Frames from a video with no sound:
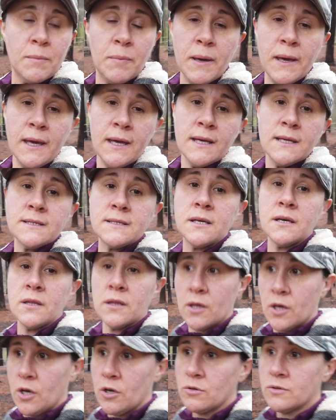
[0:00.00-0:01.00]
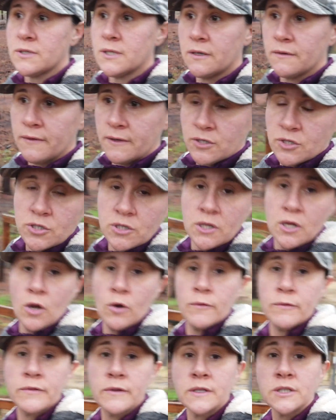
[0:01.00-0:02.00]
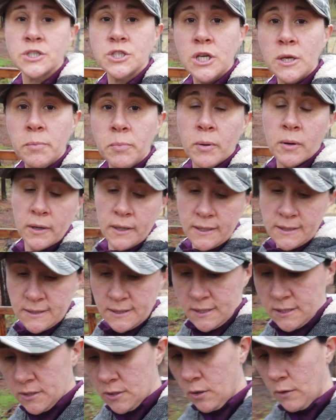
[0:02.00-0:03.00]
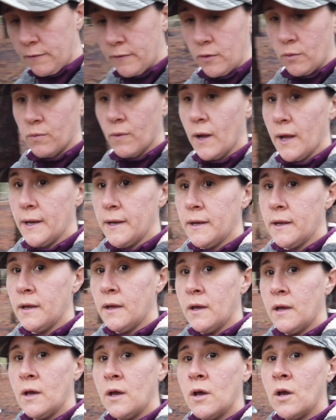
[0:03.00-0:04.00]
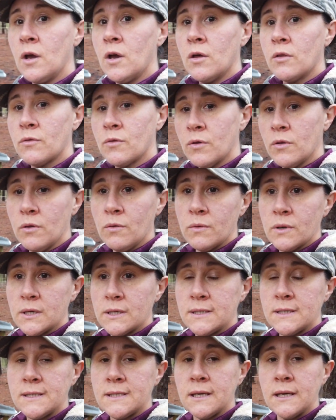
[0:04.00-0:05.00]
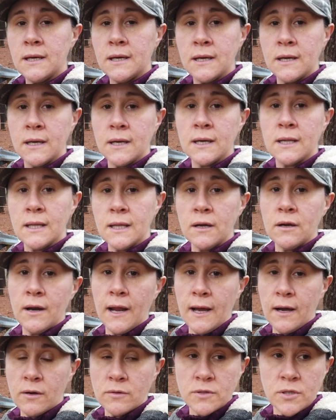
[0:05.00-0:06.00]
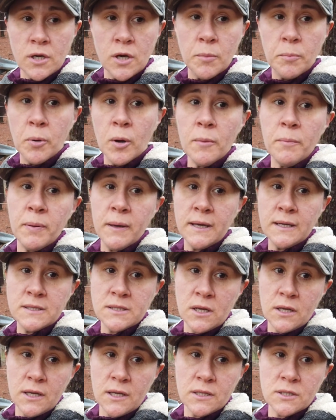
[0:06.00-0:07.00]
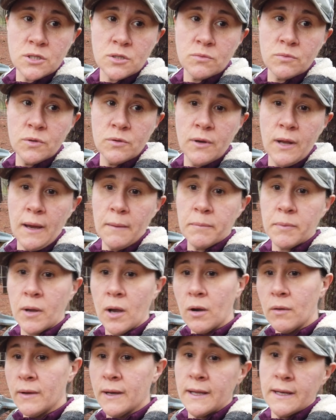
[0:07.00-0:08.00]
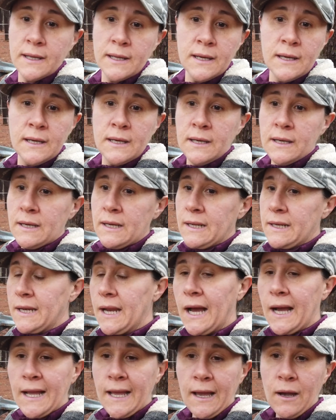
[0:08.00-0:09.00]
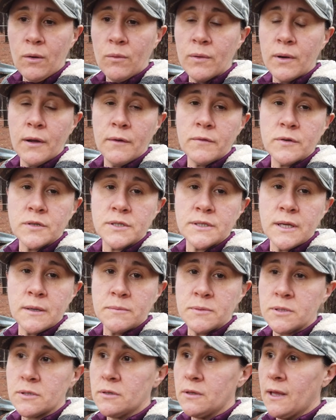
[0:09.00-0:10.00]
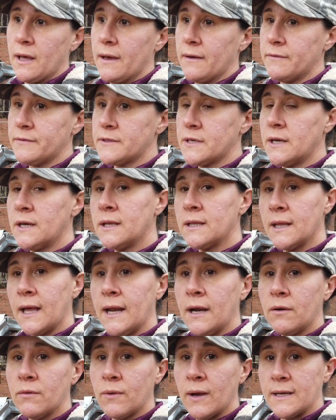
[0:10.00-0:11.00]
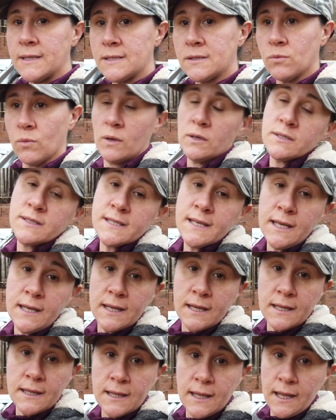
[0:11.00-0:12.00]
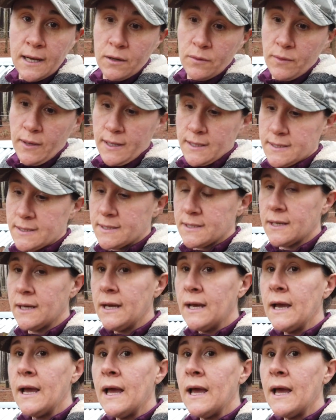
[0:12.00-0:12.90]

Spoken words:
The pigs, the goats, and eventually hopefully sheep are easy. So if you run through the woods, clear it out, put pigs on it to root up, go in, knock out whatever stumps are left, let it rest, well, seed it, let it rest.